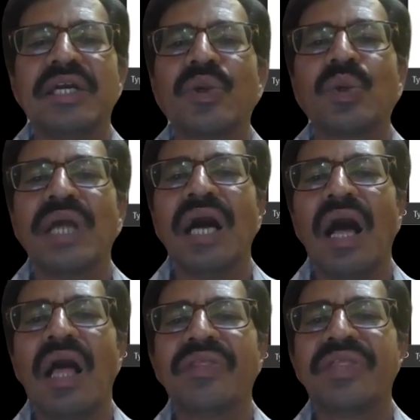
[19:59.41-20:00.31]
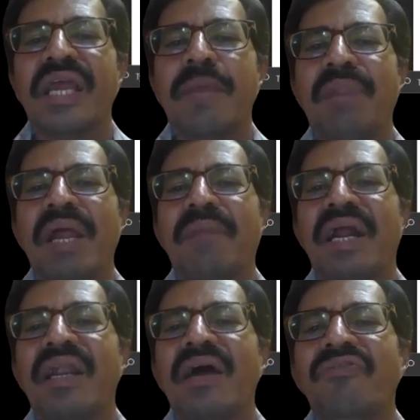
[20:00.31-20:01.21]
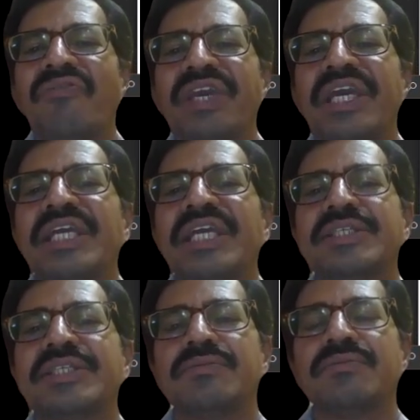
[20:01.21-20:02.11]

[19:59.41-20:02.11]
to the 3' end of each.